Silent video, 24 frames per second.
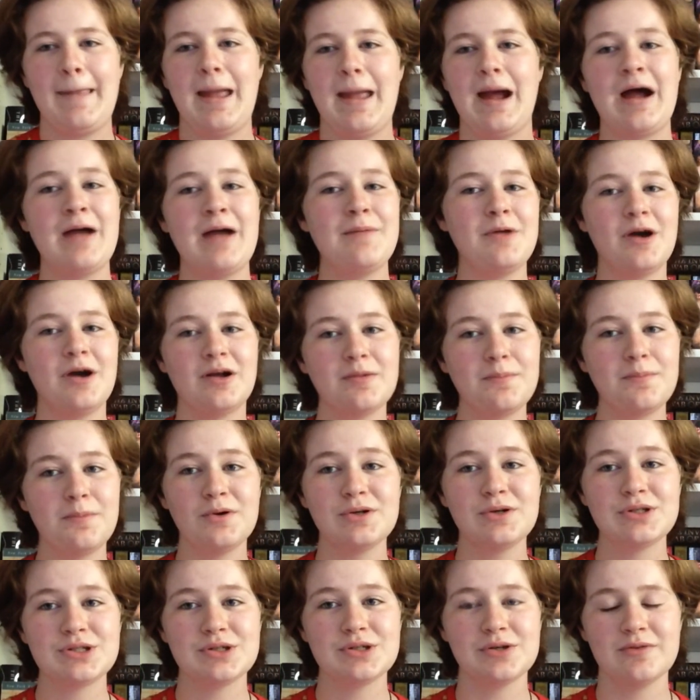I'm not a
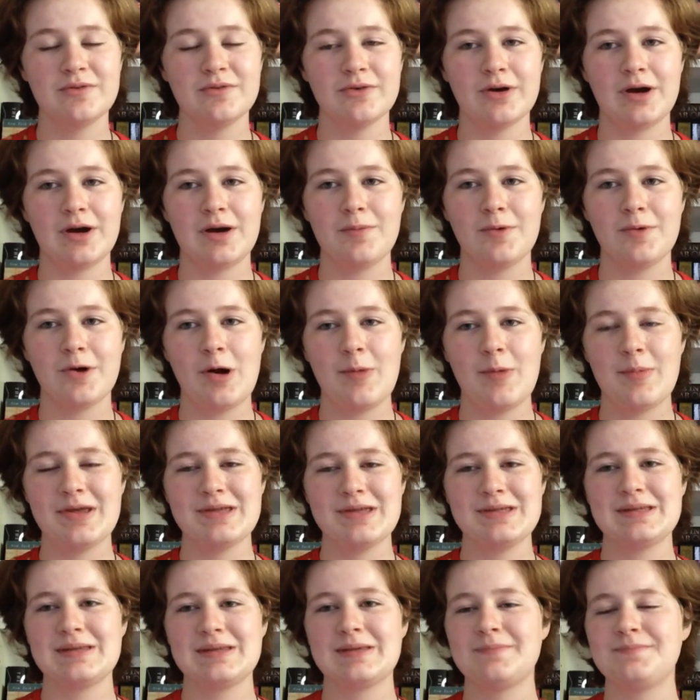pushover, I
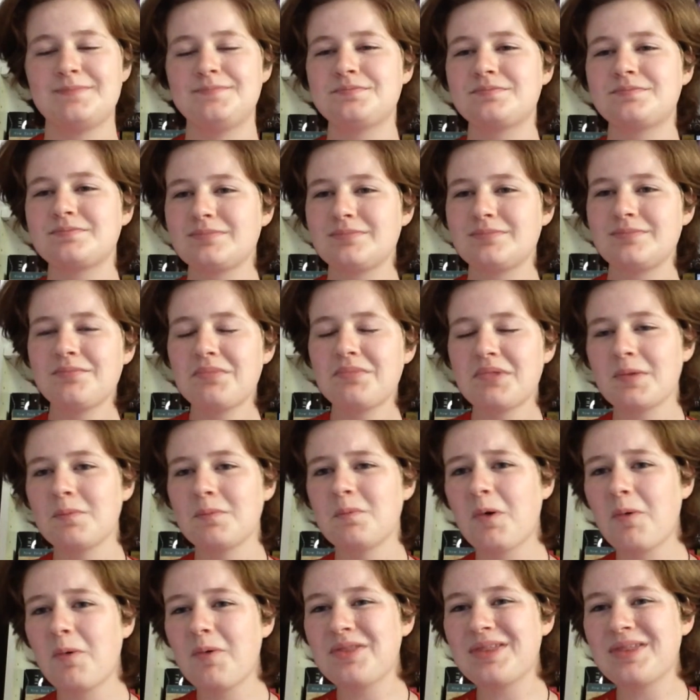promise.
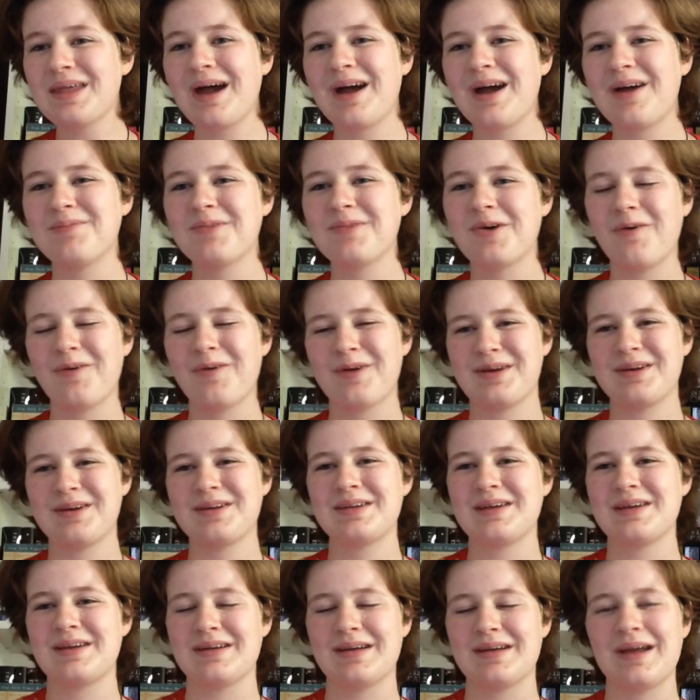Well, with that, I'm going
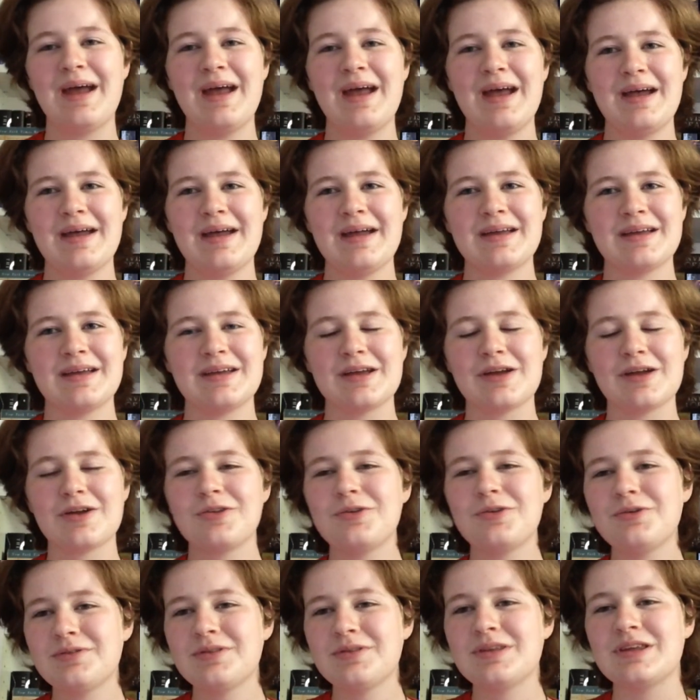to
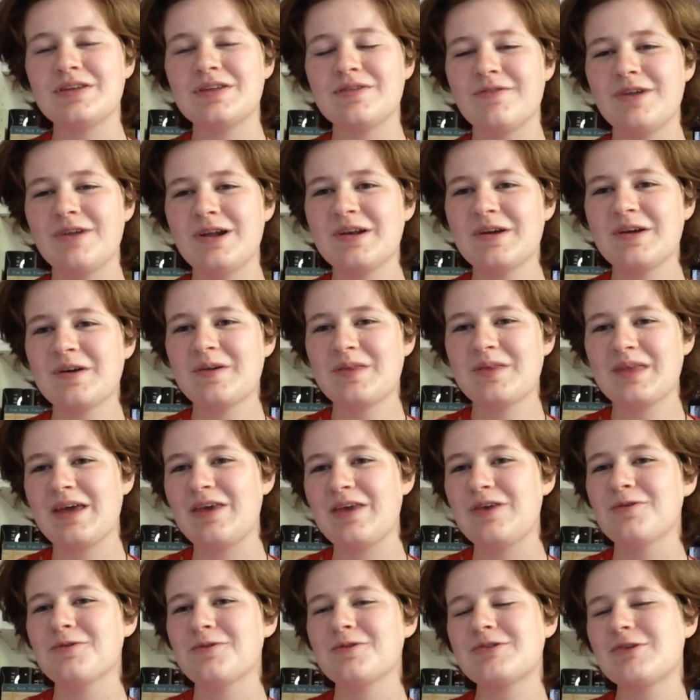conclude this video.
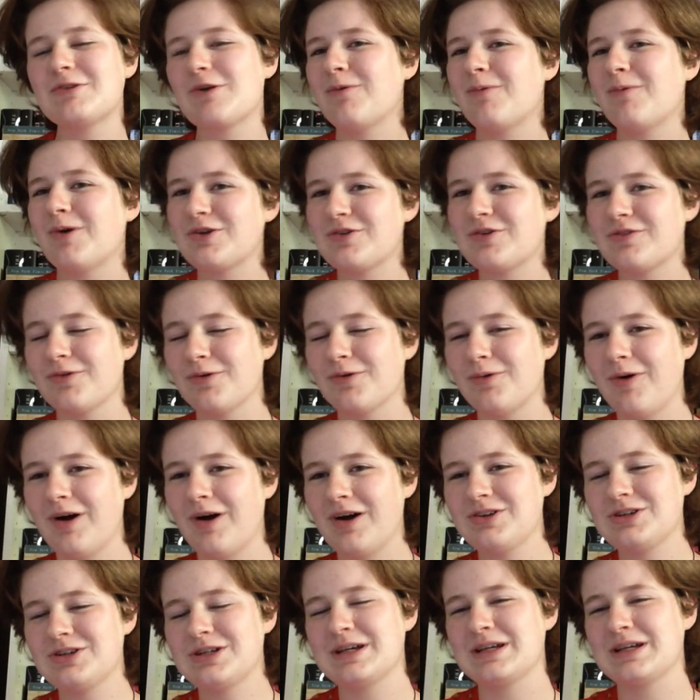Thank you so much for
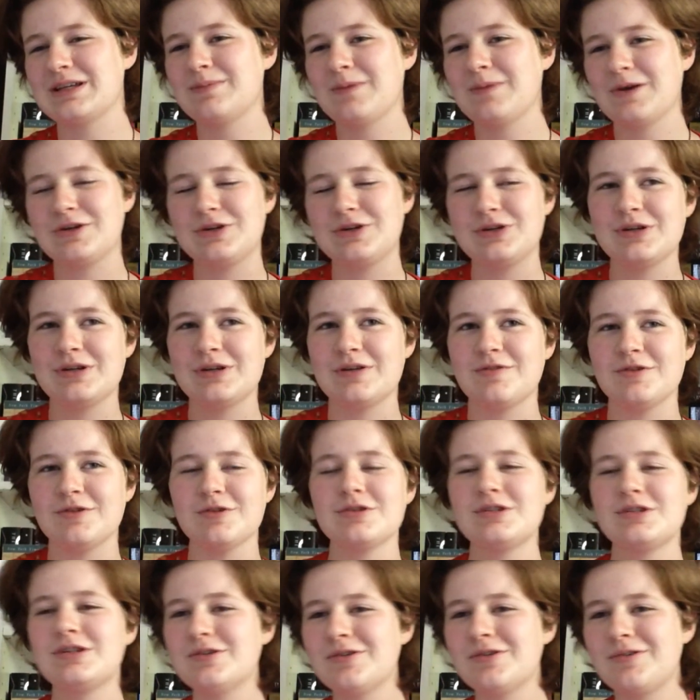watching, especially if you're
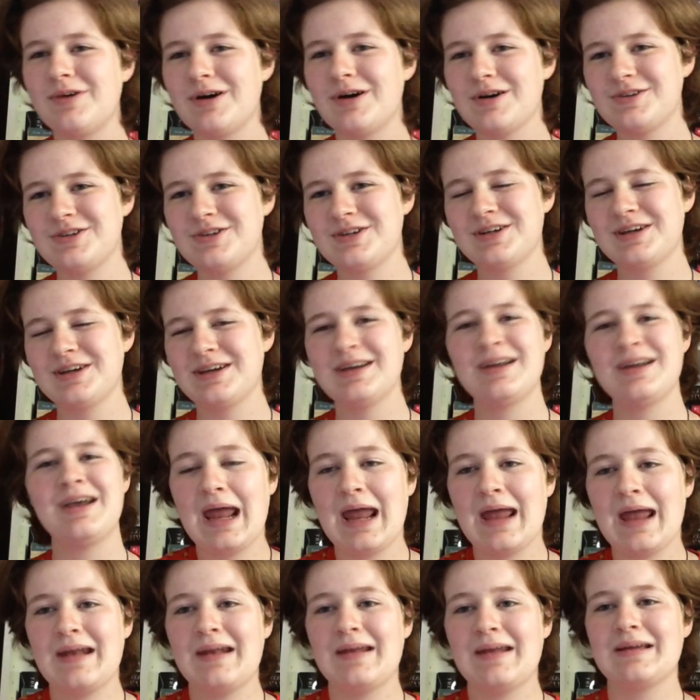still watching it.
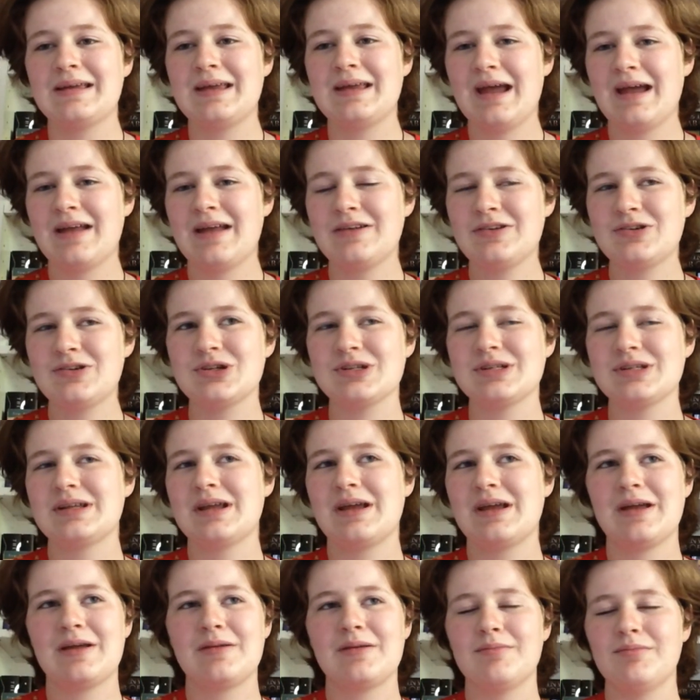And again, just
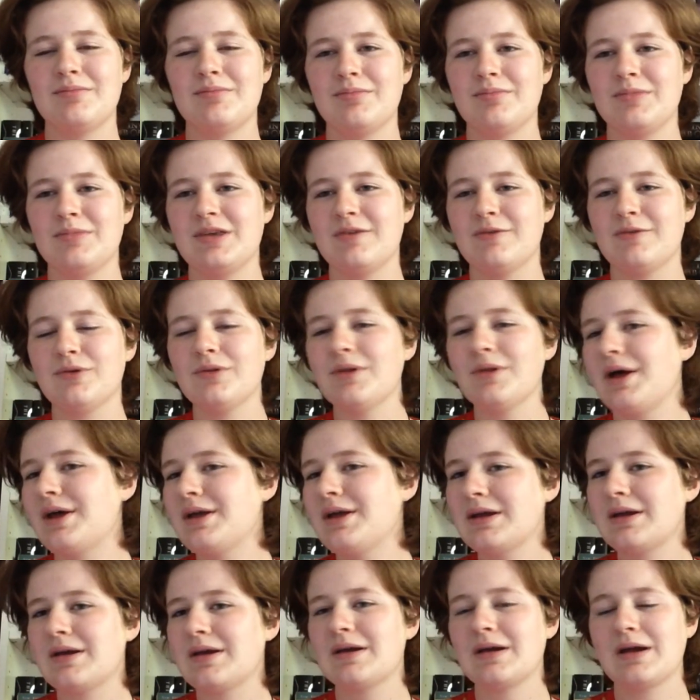leave a
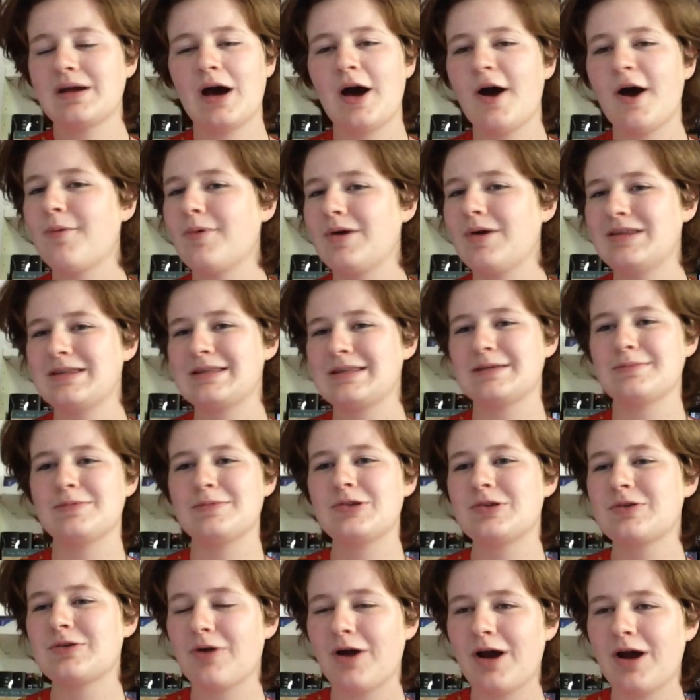like, comment,
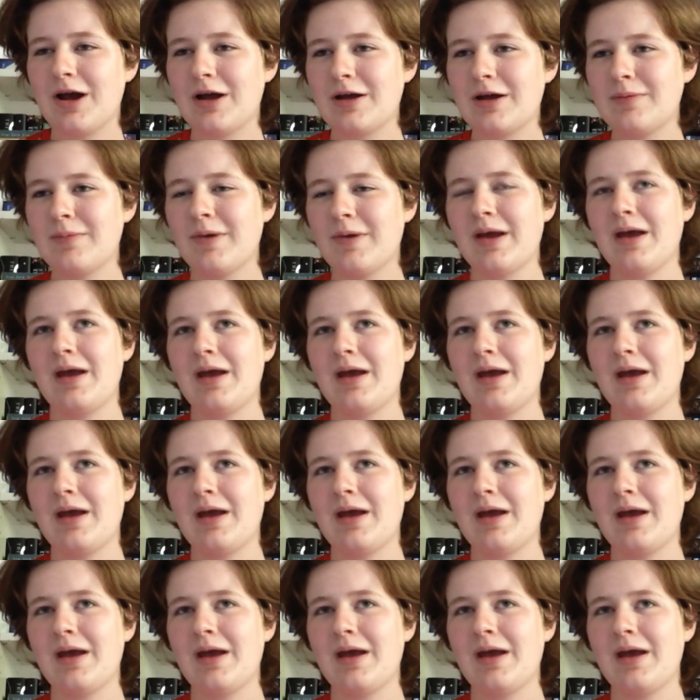subscribe.